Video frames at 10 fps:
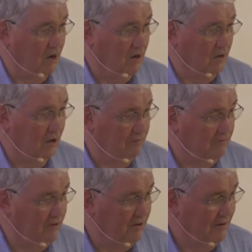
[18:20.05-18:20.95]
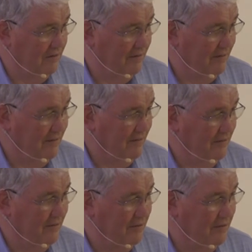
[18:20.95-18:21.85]
are loved,
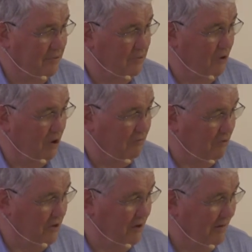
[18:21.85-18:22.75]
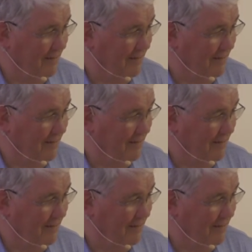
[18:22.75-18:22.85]
you are free.